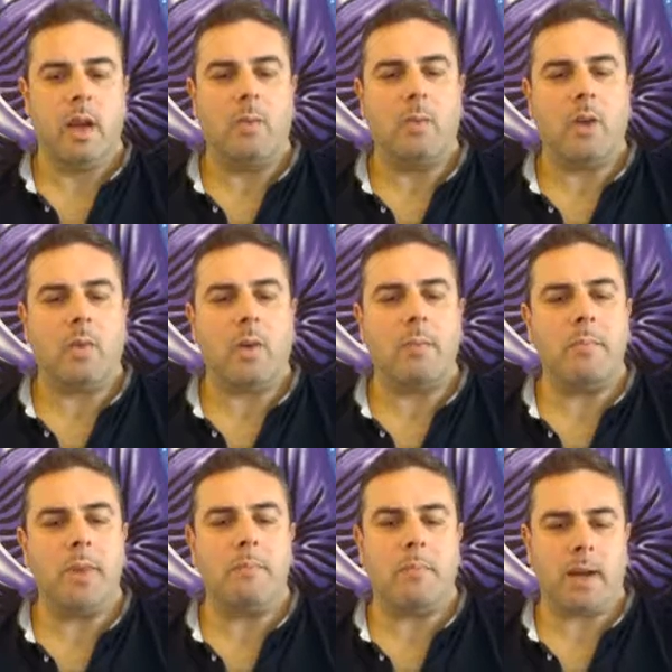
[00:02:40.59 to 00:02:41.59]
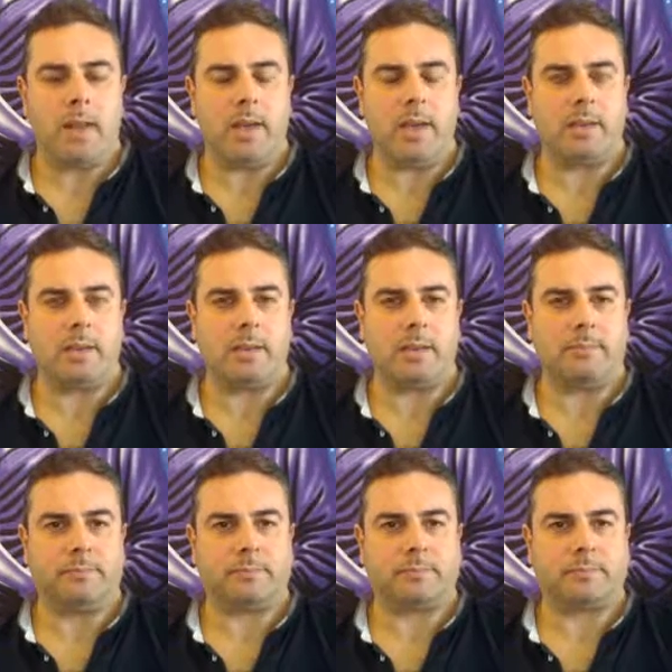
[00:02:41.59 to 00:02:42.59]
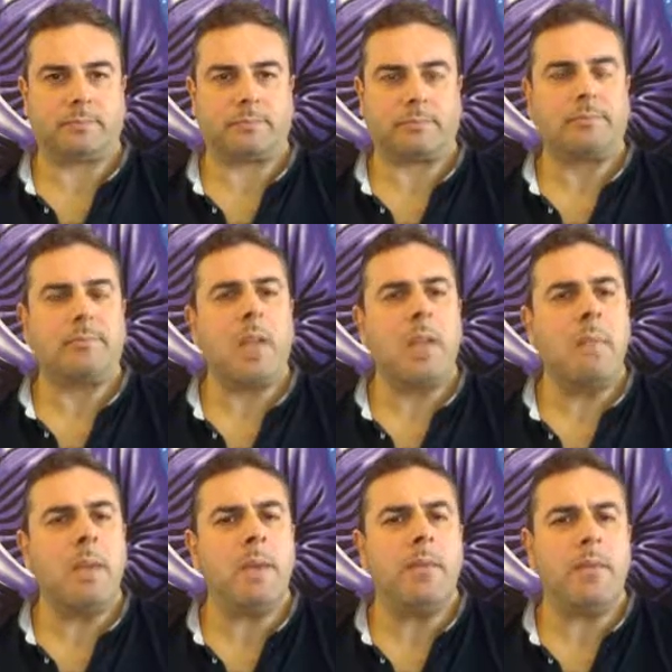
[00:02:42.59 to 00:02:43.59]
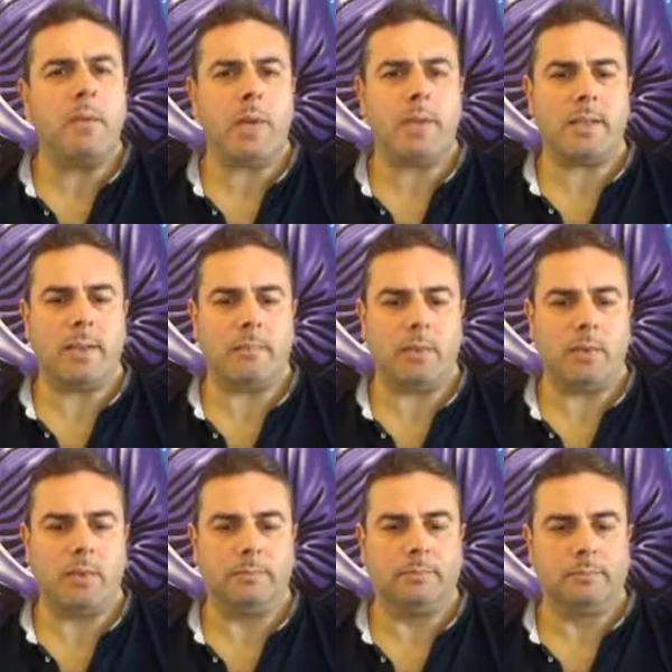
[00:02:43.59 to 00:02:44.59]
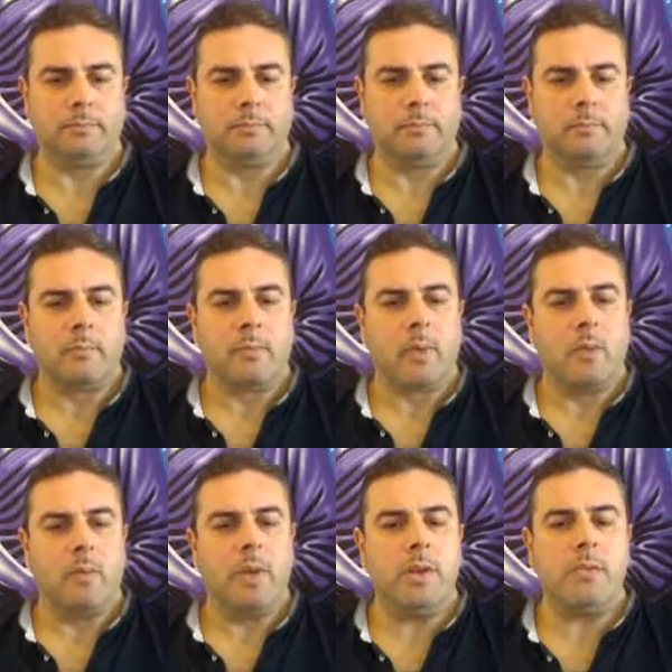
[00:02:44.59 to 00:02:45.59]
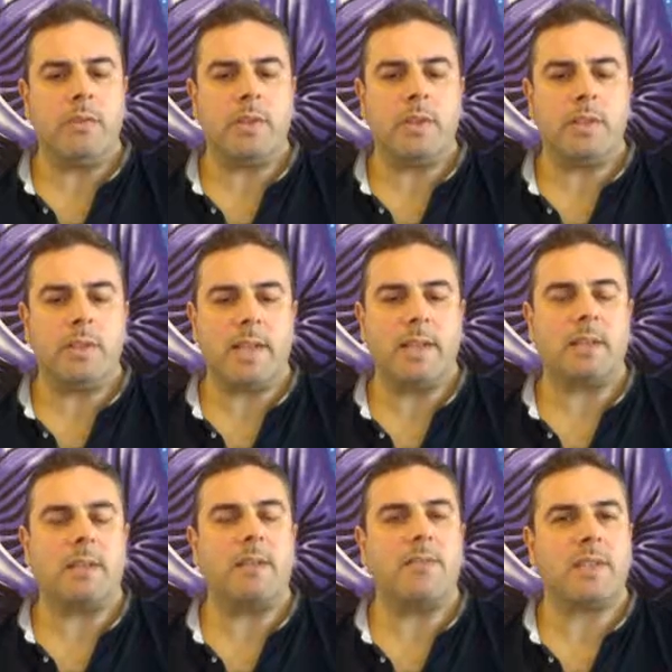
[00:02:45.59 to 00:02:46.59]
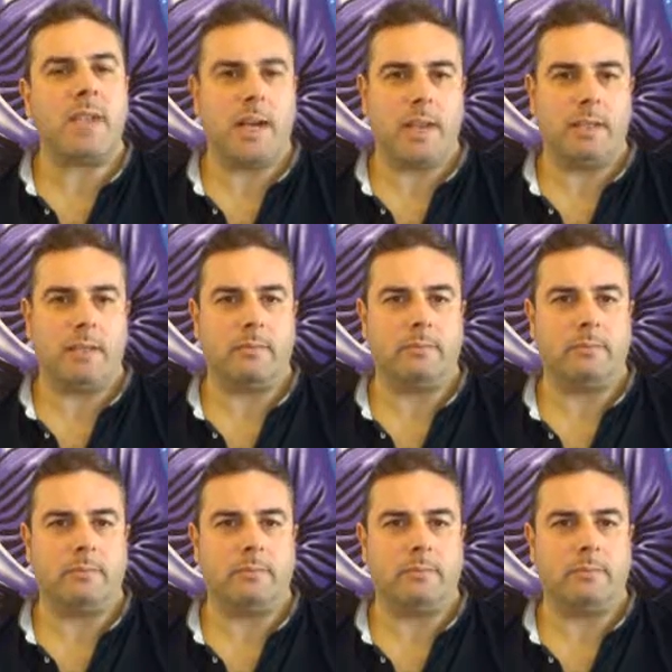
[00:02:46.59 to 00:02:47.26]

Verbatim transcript: And what do I mean by this? Let me give you an example. We use the sense of sight.